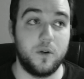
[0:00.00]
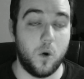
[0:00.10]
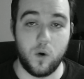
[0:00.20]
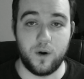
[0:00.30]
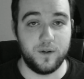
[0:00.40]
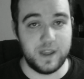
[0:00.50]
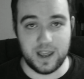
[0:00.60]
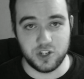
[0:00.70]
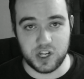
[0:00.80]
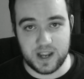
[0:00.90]
or the
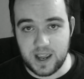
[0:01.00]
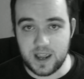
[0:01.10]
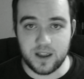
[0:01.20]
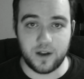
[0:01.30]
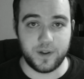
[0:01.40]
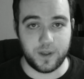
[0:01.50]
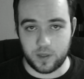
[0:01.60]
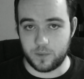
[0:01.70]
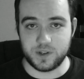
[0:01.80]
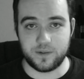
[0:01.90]
NGE and everything
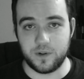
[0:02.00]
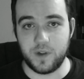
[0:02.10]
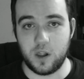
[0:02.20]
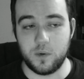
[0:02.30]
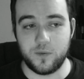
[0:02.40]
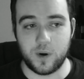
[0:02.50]
that was ever available for it.